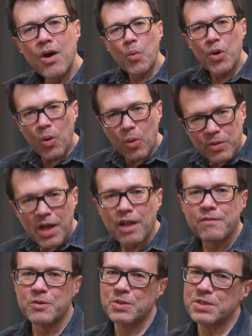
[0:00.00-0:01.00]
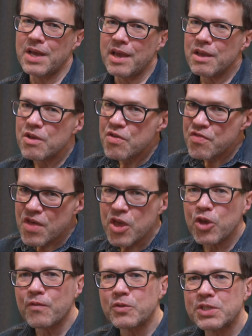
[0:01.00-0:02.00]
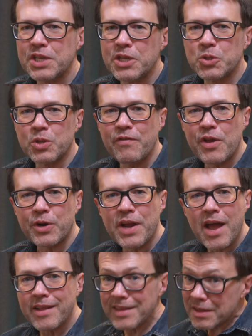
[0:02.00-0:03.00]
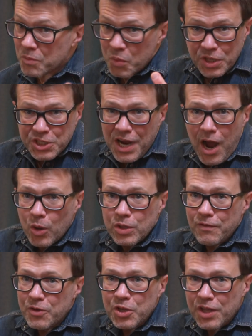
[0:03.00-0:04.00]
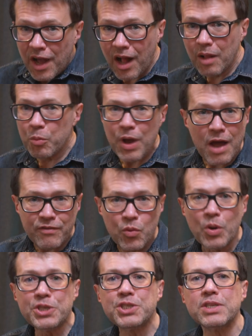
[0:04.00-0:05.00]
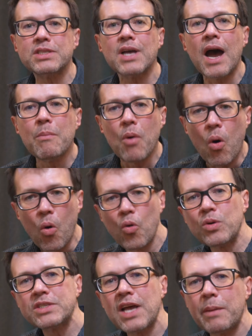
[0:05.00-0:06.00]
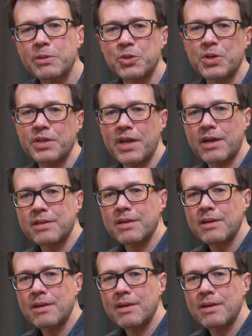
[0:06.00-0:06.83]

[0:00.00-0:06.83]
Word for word: We're all done for today. Thank you for staying to the very end and reach out if you need help or have questions. I'm always happy to connect.